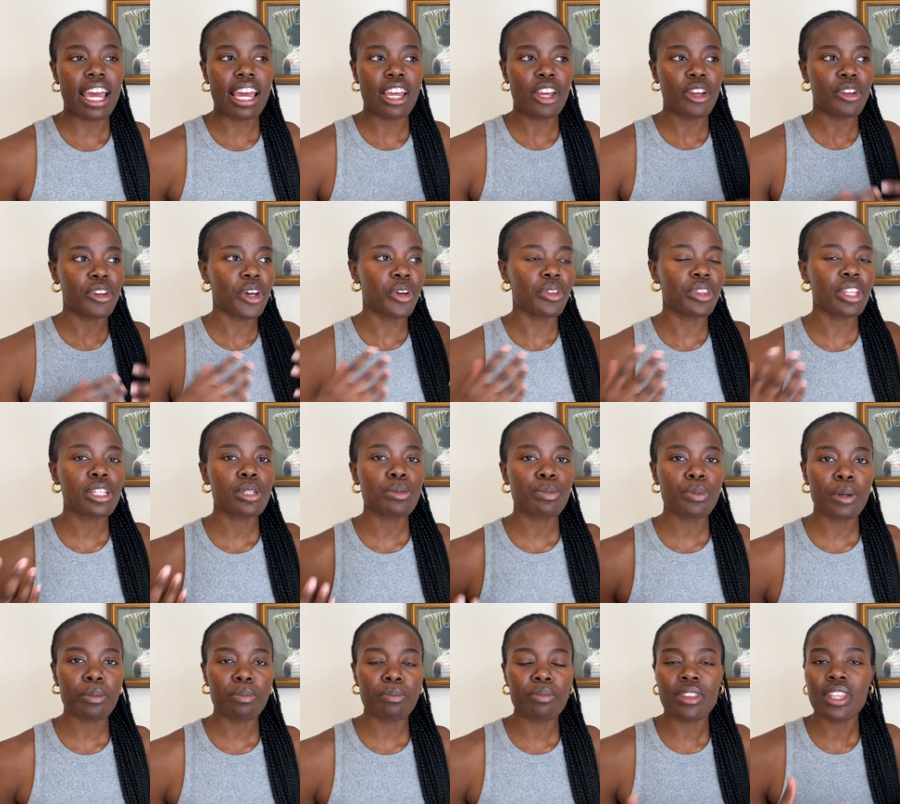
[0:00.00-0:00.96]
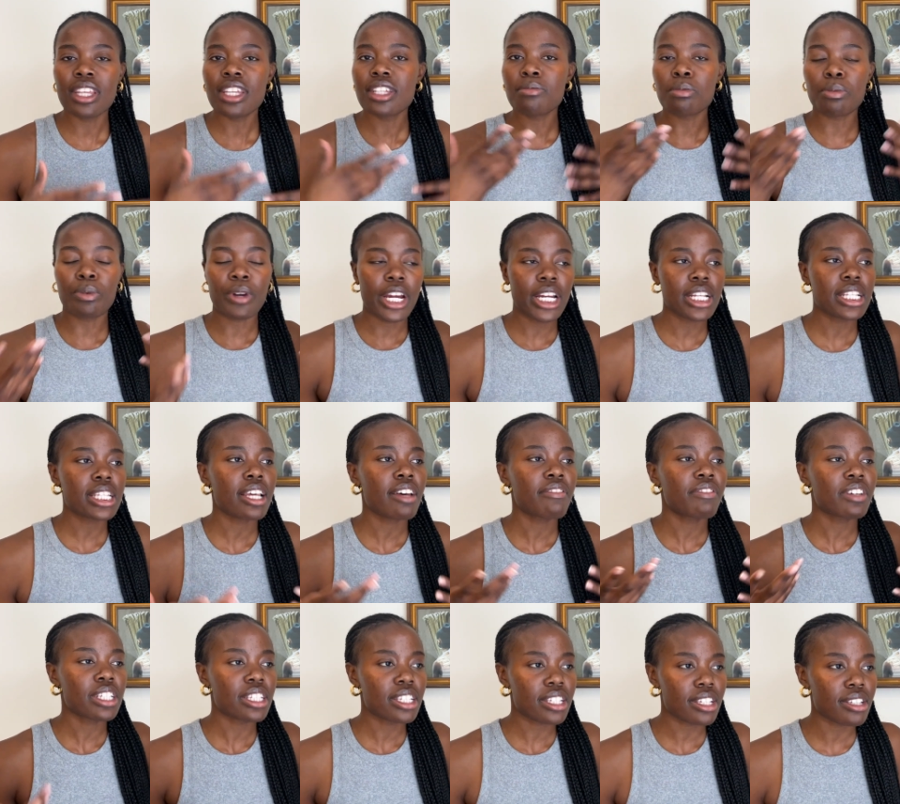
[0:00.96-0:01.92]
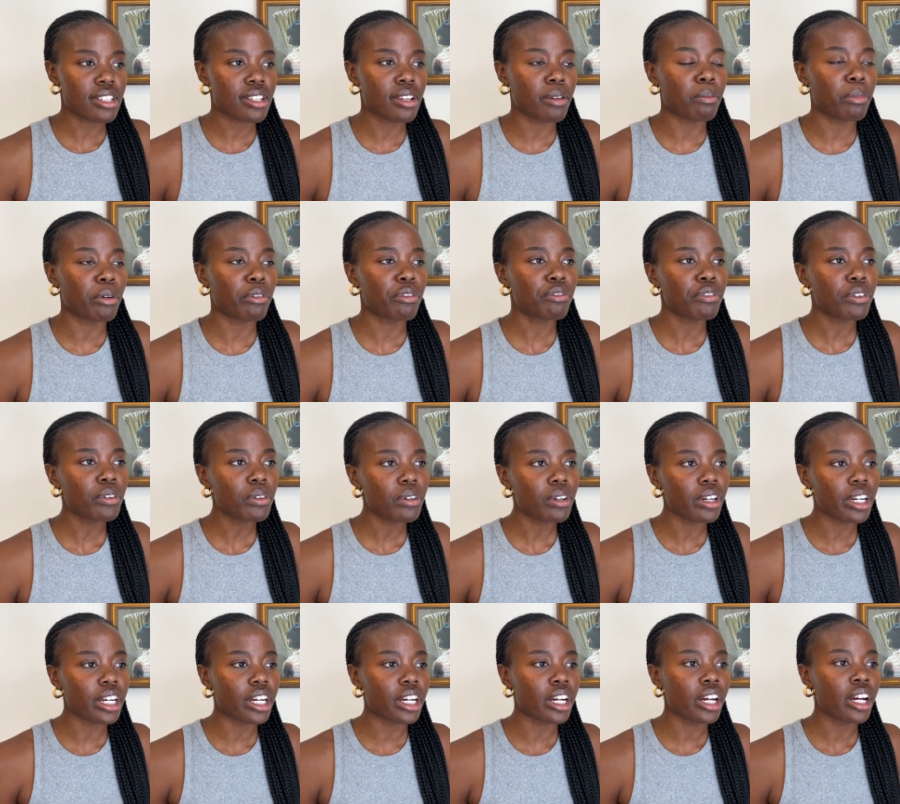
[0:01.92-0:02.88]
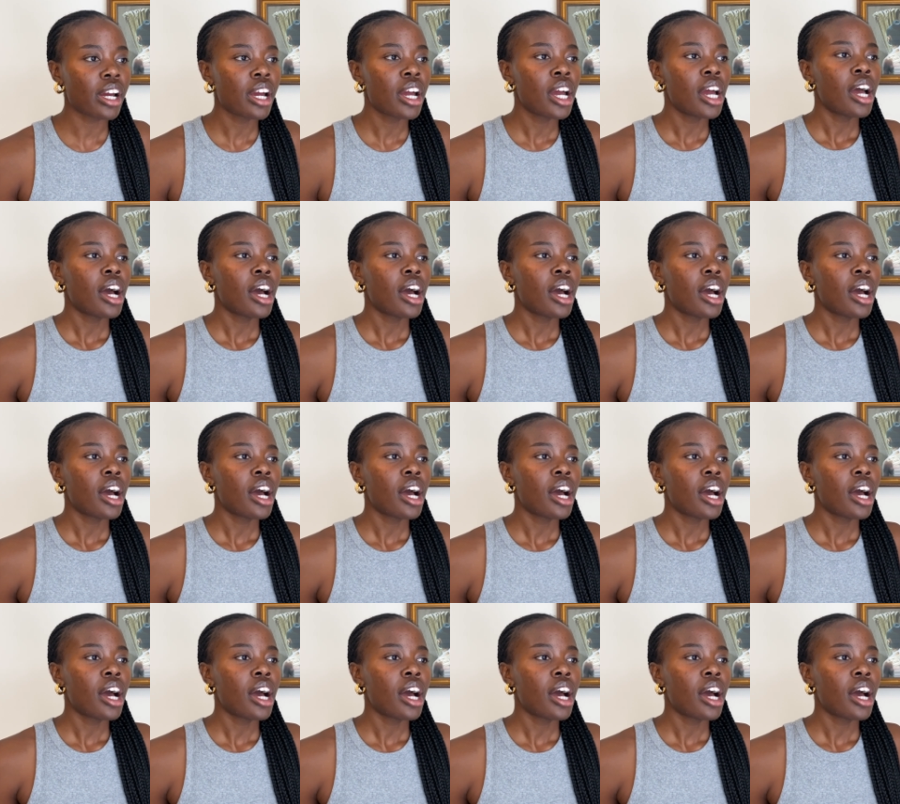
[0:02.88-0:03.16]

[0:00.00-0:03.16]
You know, these people, these brands have existed before,